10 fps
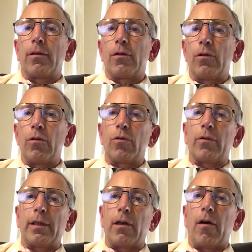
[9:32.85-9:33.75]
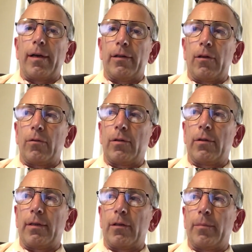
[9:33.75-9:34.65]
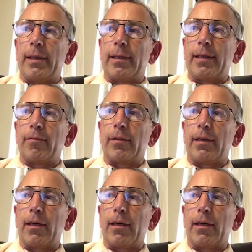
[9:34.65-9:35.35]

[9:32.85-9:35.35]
usually in higher doses than are being given.